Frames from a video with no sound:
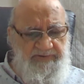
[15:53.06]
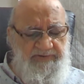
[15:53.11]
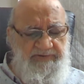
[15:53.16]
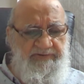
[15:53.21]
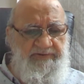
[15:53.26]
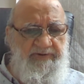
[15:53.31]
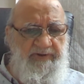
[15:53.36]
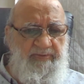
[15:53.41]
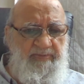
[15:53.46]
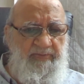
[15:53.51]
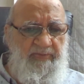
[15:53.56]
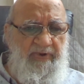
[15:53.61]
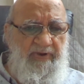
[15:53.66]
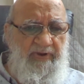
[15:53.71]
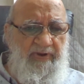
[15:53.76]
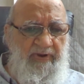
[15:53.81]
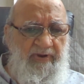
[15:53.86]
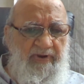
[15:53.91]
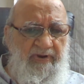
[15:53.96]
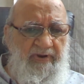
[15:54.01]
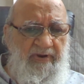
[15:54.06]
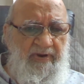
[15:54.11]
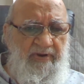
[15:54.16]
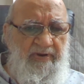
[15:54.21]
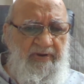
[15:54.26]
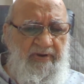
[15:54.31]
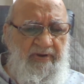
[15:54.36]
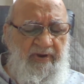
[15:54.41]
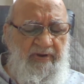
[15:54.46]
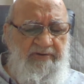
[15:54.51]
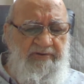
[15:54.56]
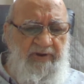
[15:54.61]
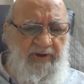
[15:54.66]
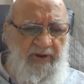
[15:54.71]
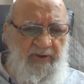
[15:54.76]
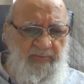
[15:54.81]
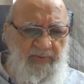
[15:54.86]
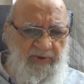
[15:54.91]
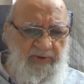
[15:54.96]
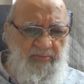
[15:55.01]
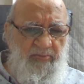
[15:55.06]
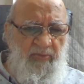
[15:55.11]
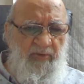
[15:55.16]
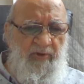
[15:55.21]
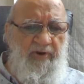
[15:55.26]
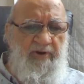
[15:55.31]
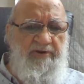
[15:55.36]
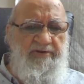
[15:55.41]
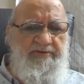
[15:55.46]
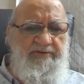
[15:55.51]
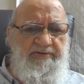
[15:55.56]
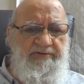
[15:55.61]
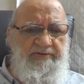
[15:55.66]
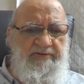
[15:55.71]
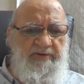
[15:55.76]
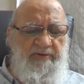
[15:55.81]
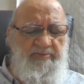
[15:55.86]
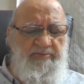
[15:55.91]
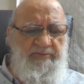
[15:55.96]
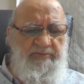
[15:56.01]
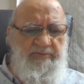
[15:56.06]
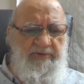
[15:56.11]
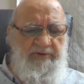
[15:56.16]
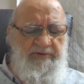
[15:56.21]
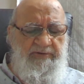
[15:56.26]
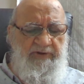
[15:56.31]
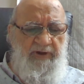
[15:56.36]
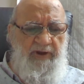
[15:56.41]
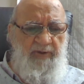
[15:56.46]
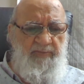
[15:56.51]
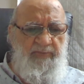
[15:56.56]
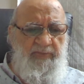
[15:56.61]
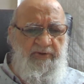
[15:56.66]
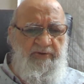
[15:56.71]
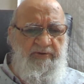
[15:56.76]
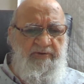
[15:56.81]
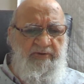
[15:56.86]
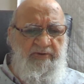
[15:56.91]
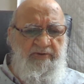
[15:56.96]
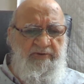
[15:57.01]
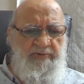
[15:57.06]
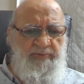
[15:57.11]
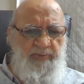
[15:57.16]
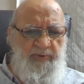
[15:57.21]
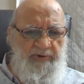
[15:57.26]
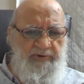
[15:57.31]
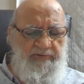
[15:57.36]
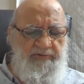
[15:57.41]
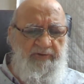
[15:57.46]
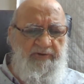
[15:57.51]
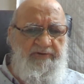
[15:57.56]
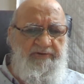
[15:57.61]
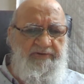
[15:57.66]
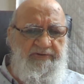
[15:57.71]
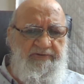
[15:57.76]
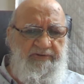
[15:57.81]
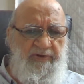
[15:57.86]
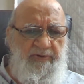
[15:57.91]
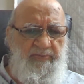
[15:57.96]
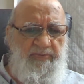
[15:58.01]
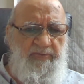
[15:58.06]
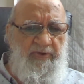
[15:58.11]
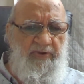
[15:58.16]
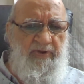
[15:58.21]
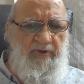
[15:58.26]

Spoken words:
system, Islamic moral system, Islamic spiritual system